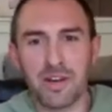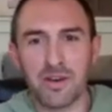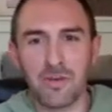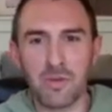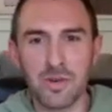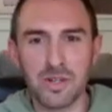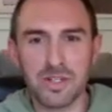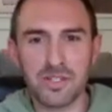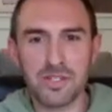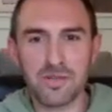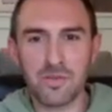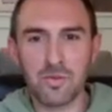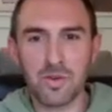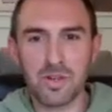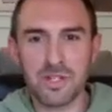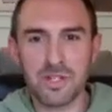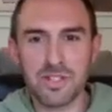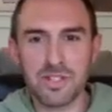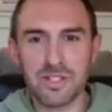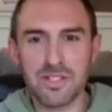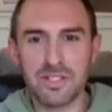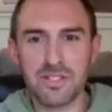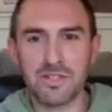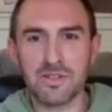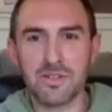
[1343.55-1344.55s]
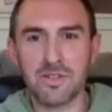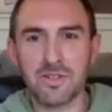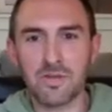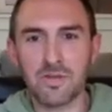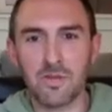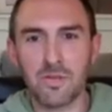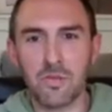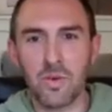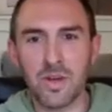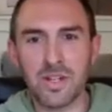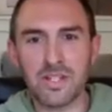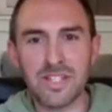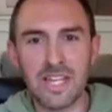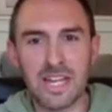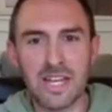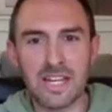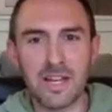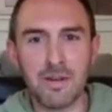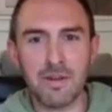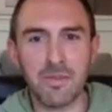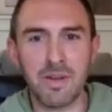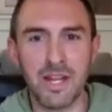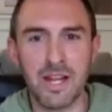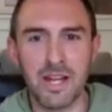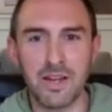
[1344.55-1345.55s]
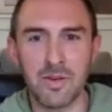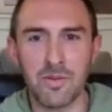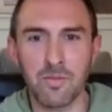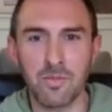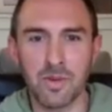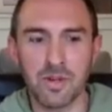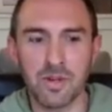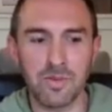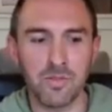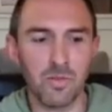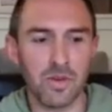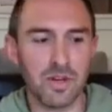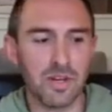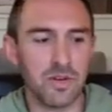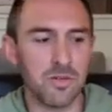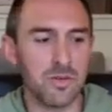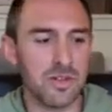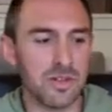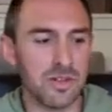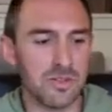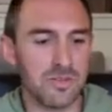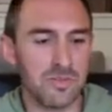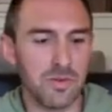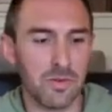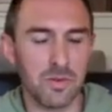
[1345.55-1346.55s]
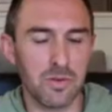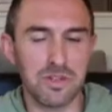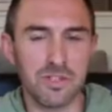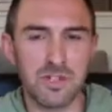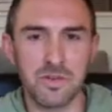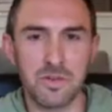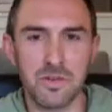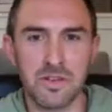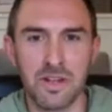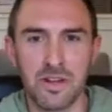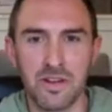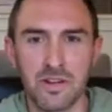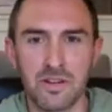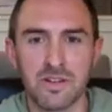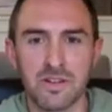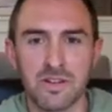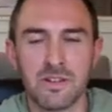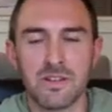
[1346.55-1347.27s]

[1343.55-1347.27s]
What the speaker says: When's that coming out, and what can we look forward to in there?